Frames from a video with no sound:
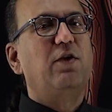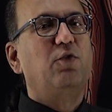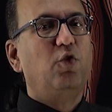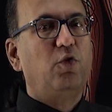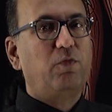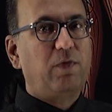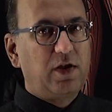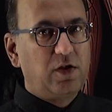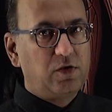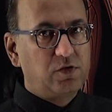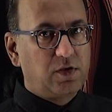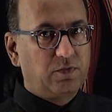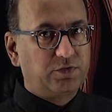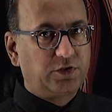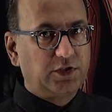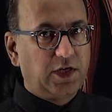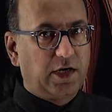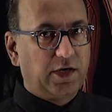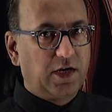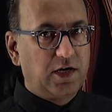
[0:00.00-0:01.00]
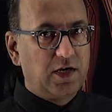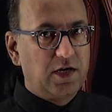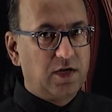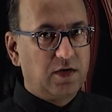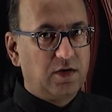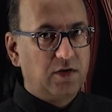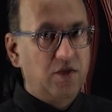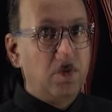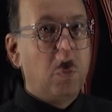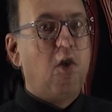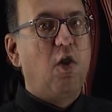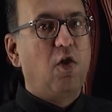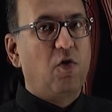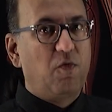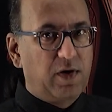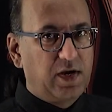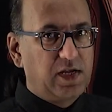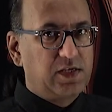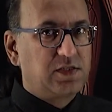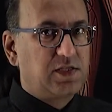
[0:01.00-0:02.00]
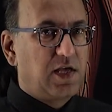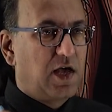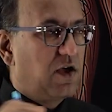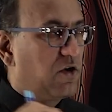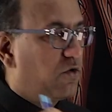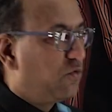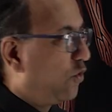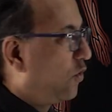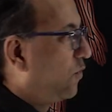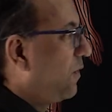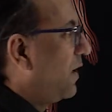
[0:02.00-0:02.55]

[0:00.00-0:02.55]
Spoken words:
root values of sciatic nerve, or what is the root